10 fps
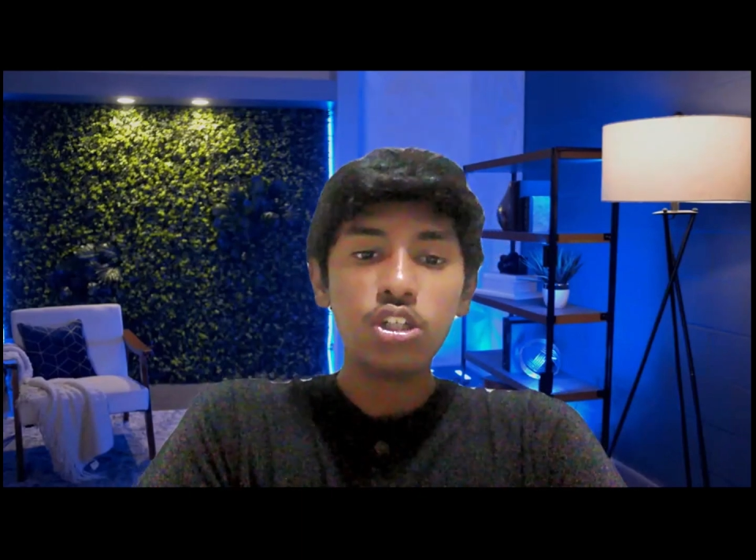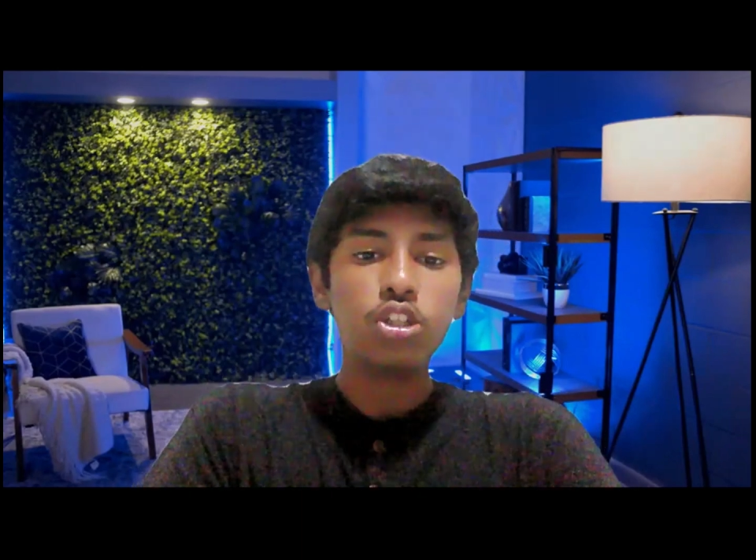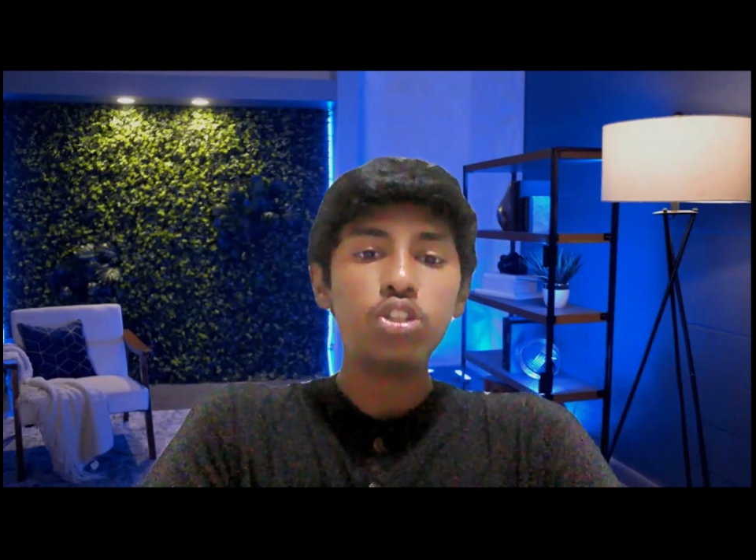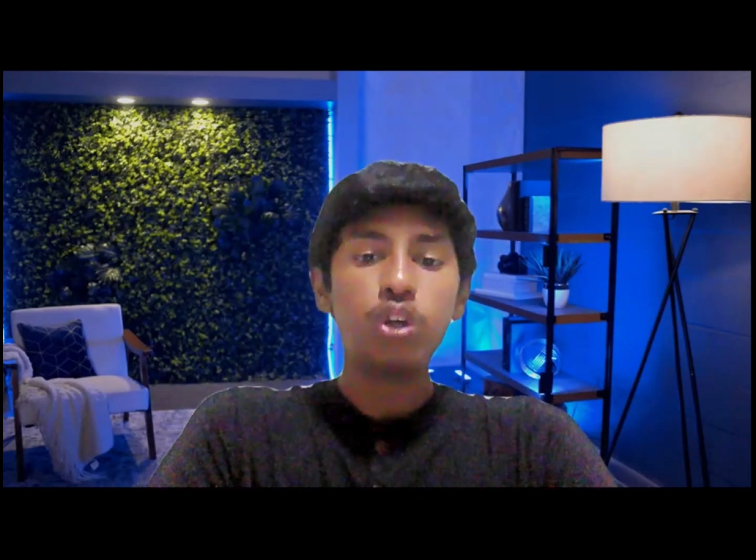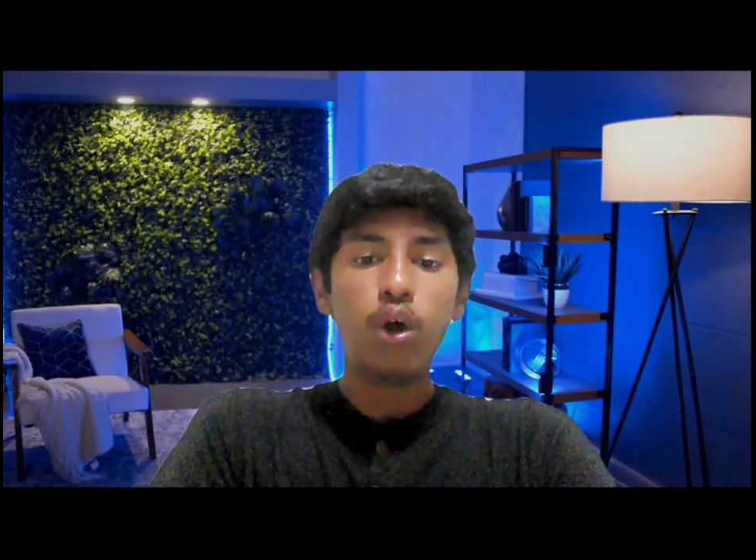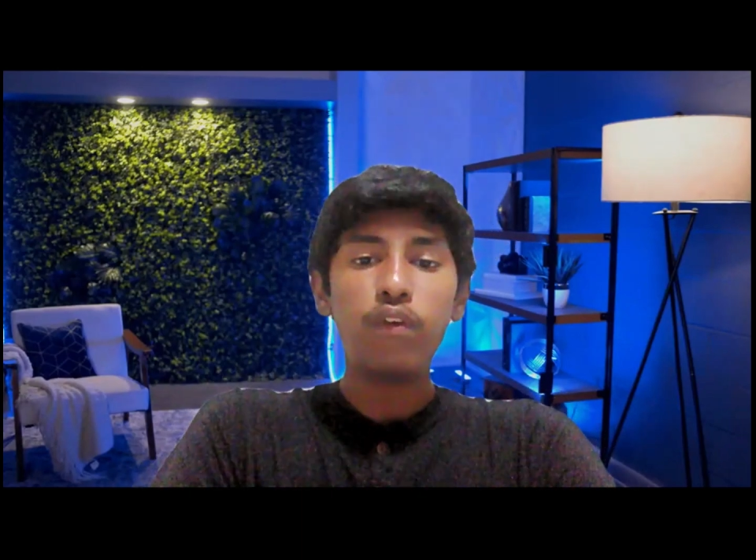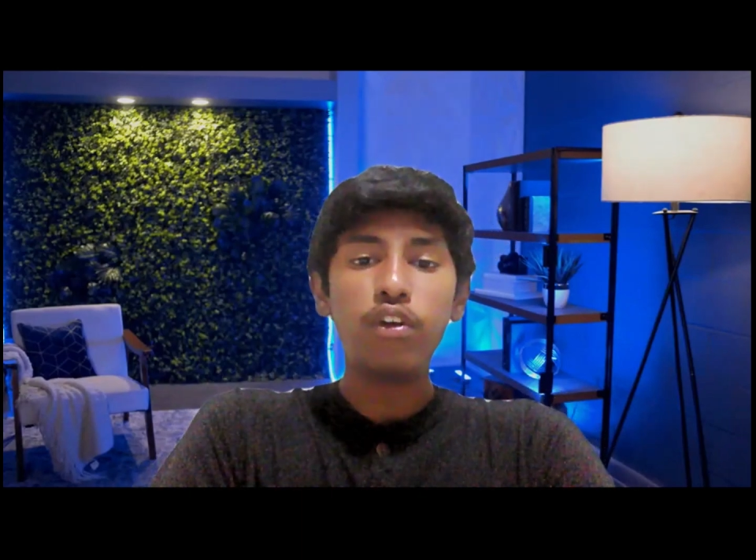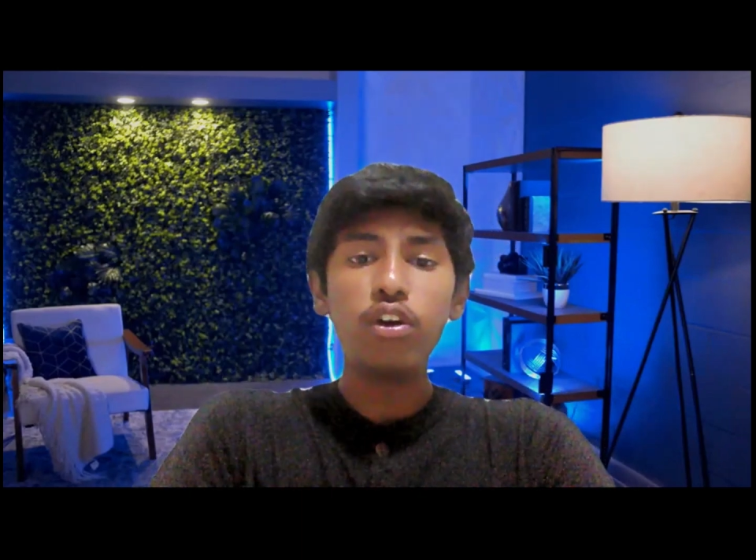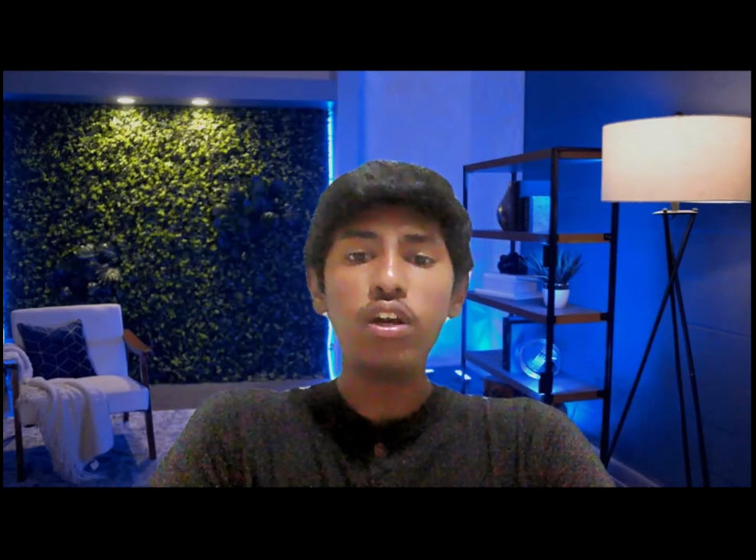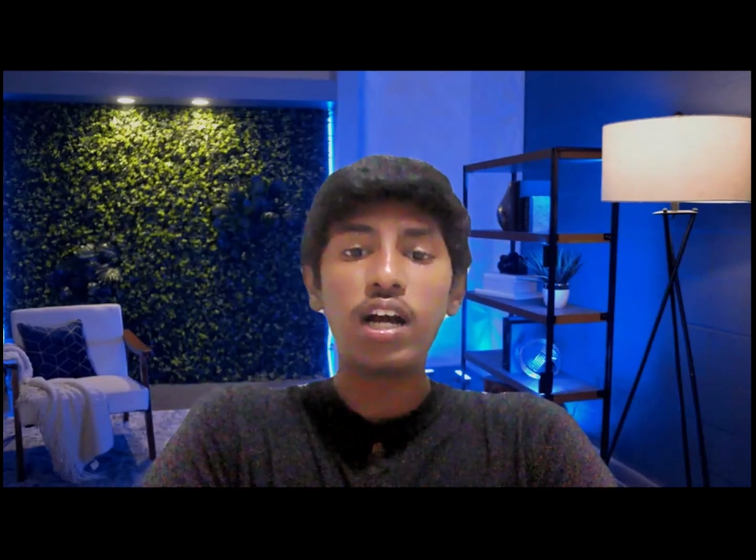So if you're
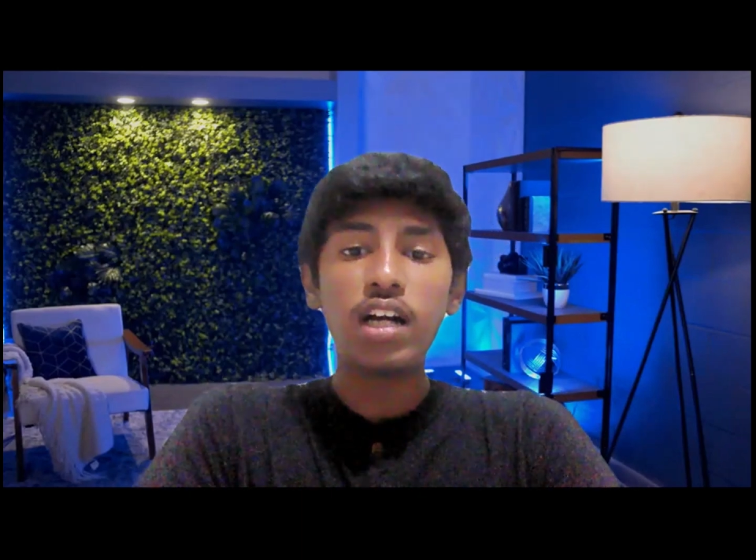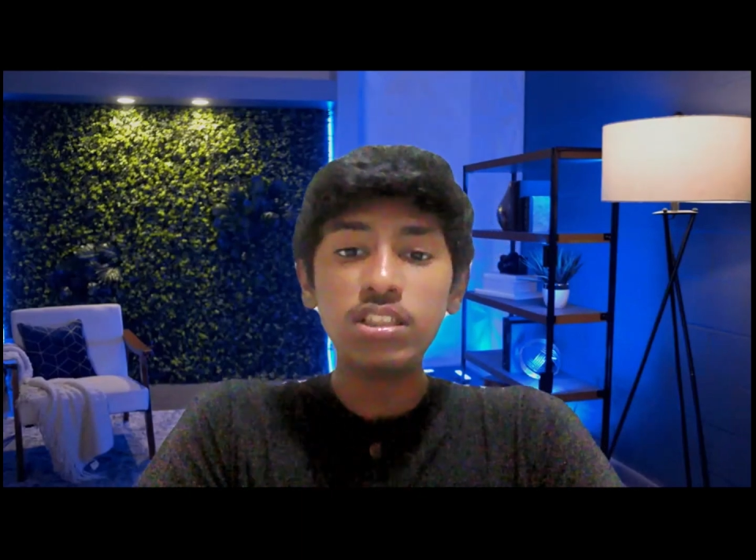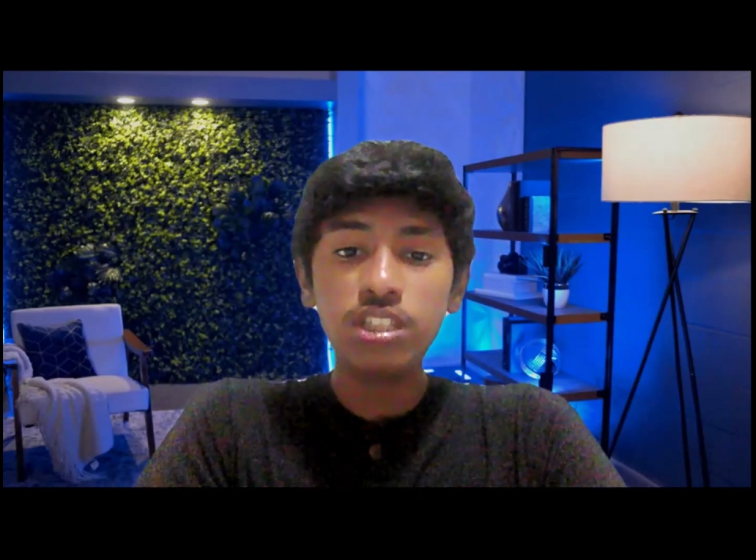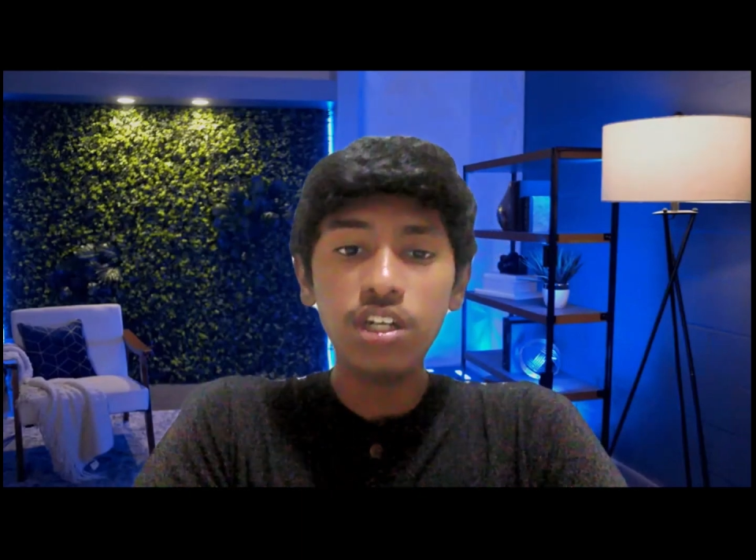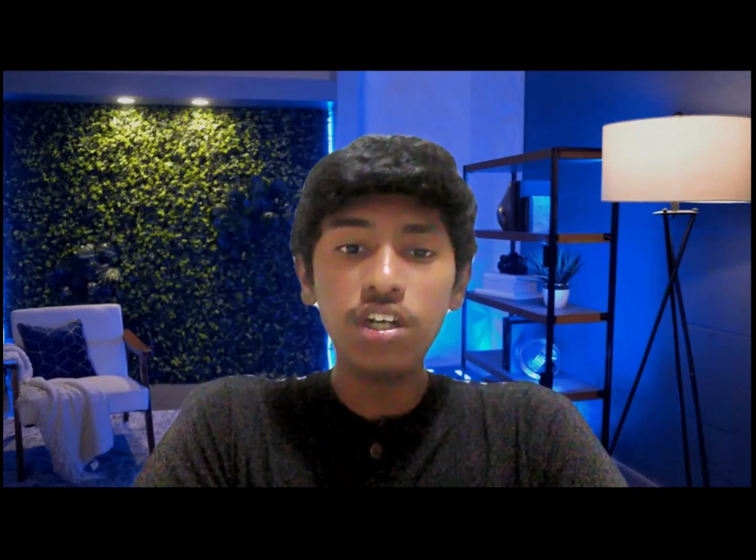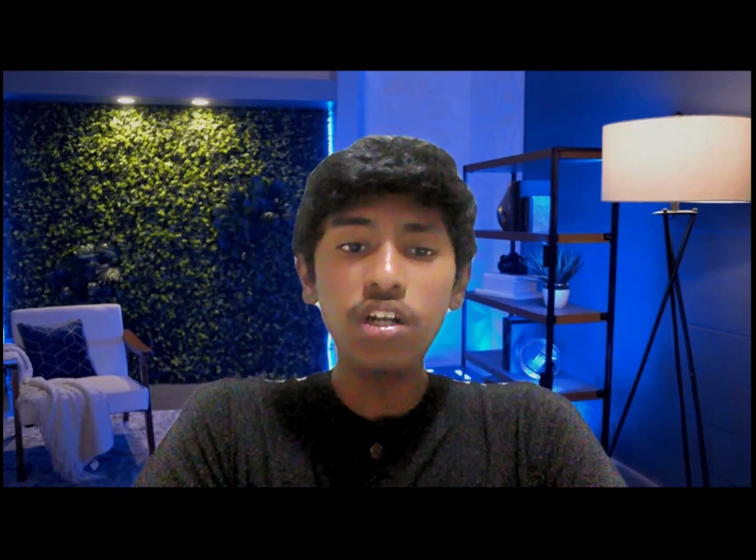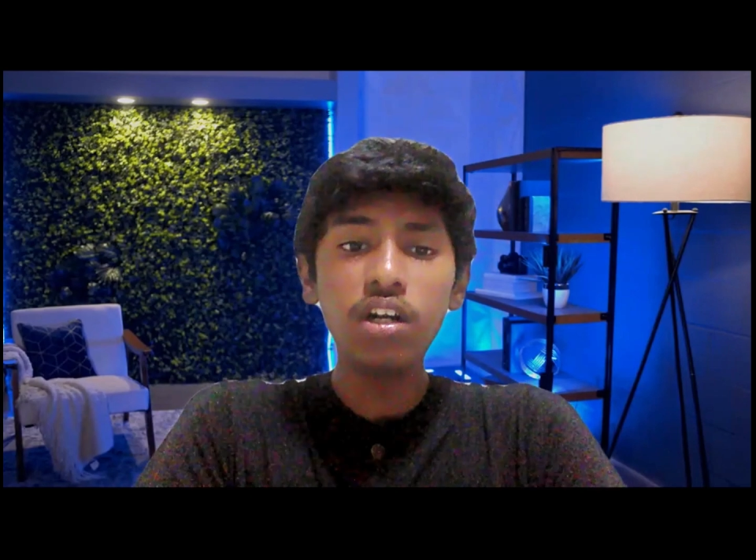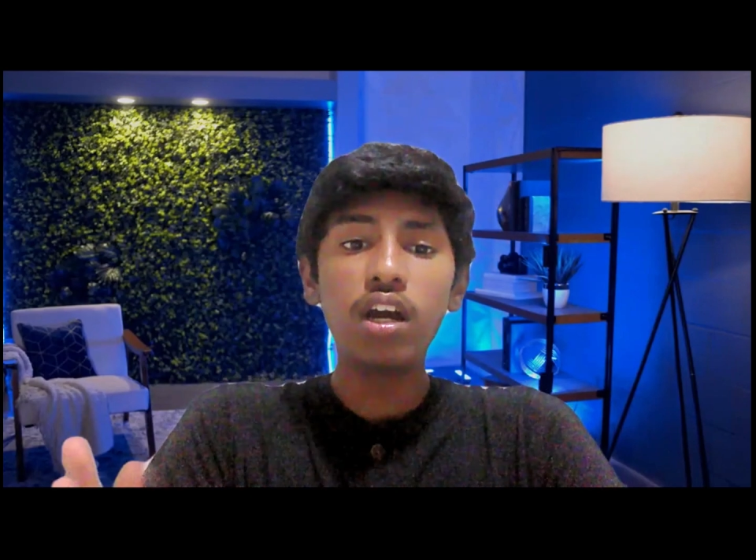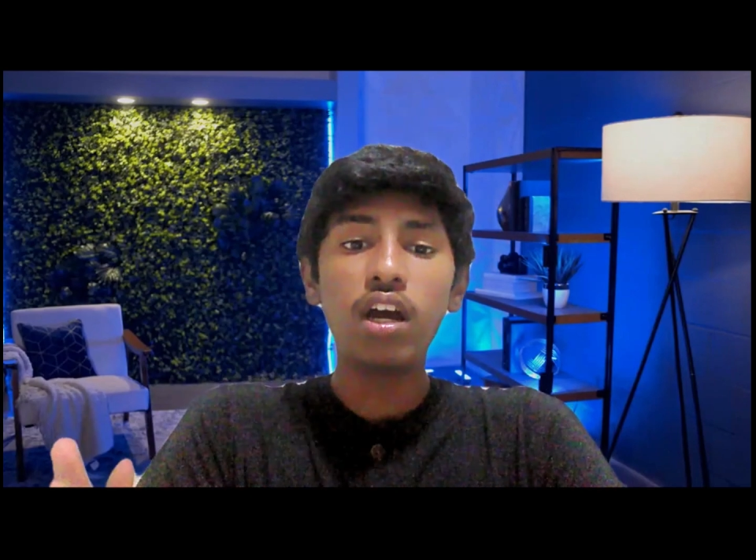going to consider